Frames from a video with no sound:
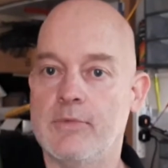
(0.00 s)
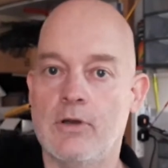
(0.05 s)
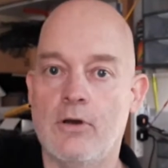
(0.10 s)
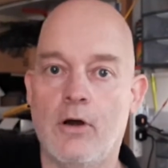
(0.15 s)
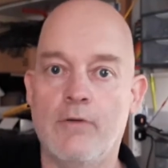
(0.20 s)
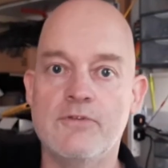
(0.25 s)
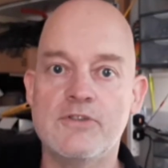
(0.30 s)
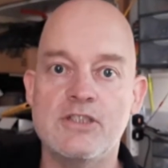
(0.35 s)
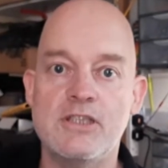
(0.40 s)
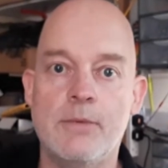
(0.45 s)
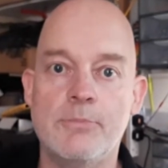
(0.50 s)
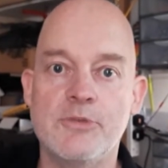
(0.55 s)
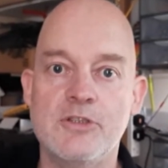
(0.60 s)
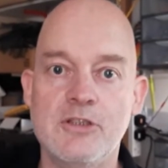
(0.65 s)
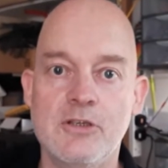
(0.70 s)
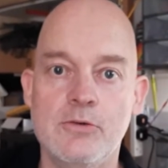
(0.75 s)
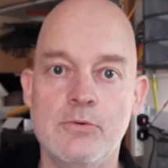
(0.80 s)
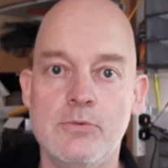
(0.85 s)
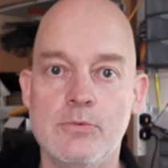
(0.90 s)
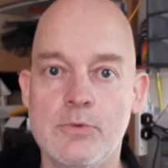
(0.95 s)
obviously up to
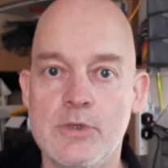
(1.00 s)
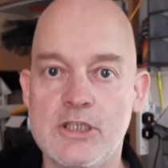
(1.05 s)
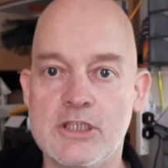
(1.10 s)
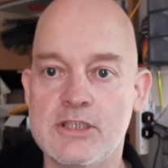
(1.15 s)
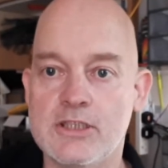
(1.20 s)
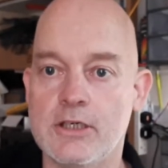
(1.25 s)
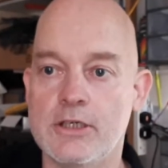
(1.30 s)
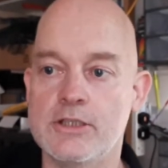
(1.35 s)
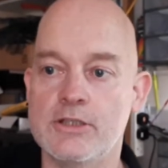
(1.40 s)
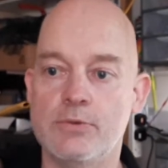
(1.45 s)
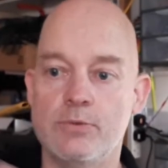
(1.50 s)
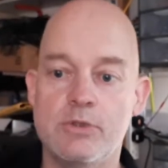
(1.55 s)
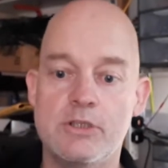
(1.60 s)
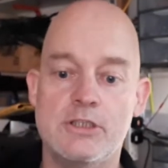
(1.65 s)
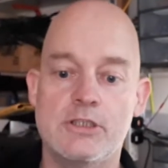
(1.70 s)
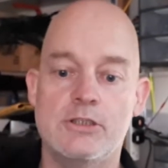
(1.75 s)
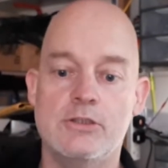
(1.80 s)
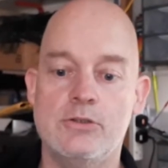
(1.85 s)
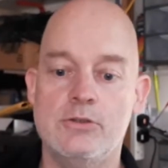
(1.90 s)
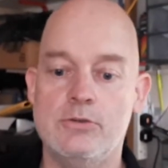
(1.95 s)
you which side you
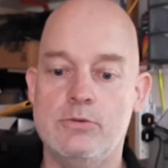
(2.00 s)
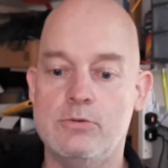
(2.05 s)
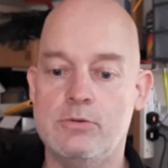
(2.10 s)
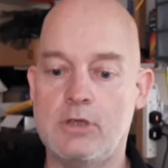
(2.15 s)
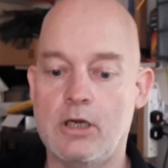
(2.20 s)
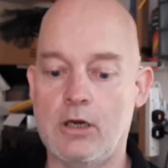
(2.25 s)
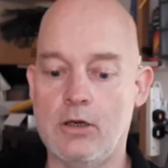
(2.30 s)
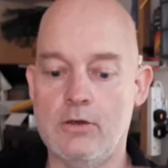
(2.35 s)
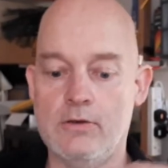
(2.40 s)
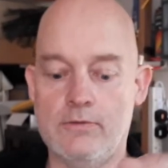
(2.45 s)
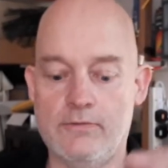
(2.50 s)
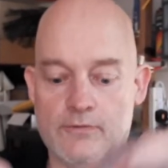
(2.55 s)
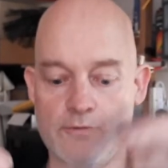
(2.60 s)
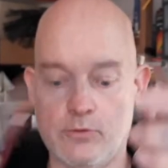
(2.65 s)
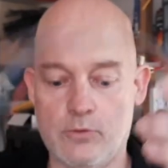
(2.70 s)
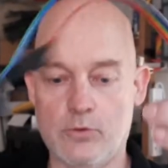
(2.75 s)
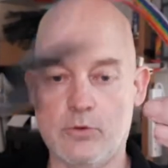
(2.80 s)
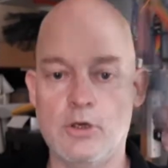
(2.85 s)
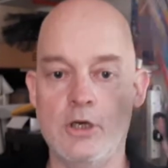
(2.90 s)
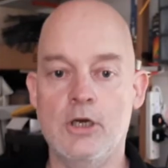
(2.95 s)
wish to go
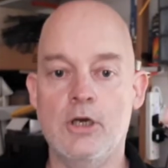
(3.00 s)
for